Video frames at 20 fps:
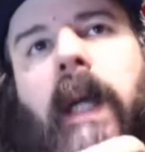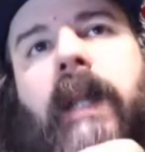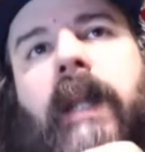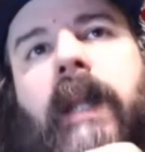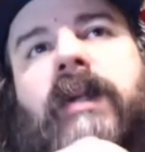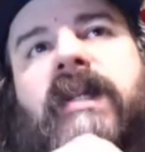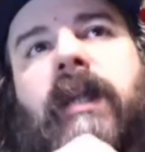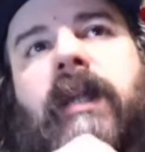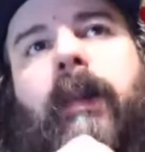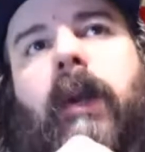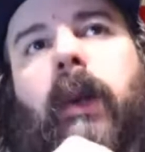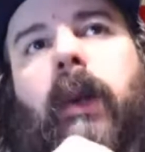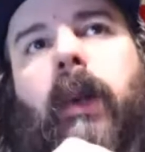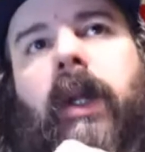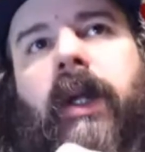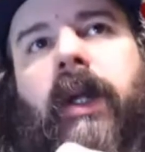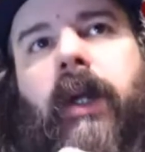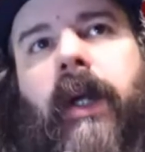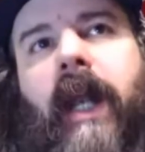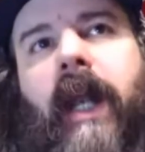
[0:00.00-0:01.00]
there's some that are
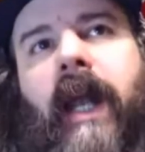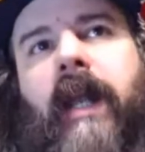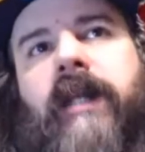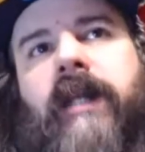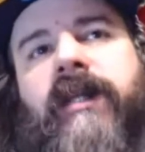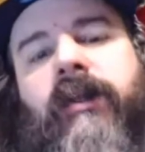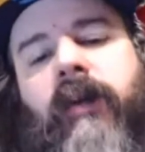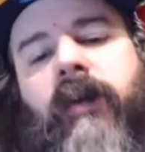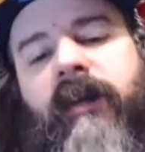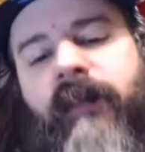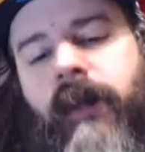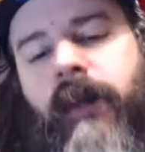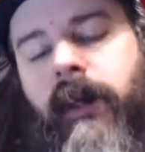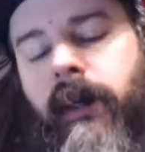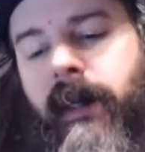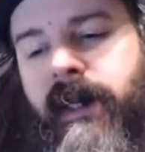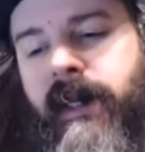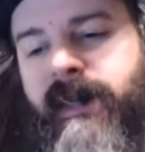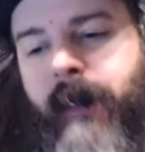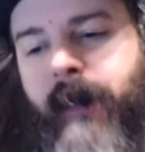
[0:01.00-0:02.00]
really good at it. Scrivener
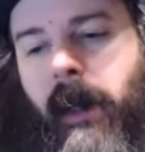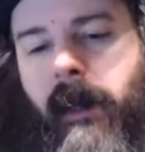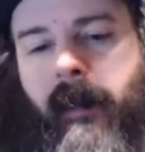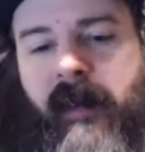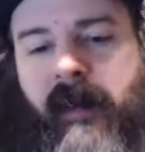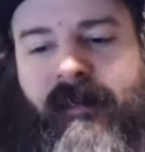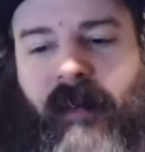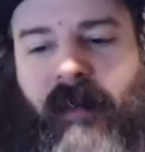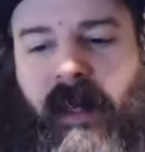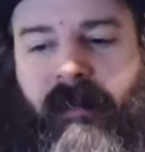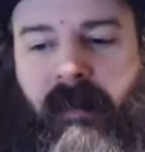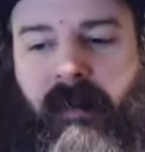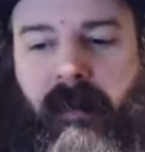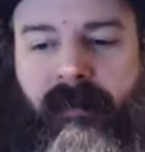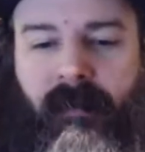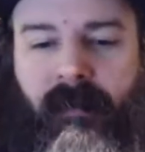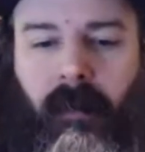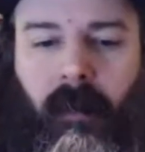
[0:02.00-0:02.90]
is probably my favorite for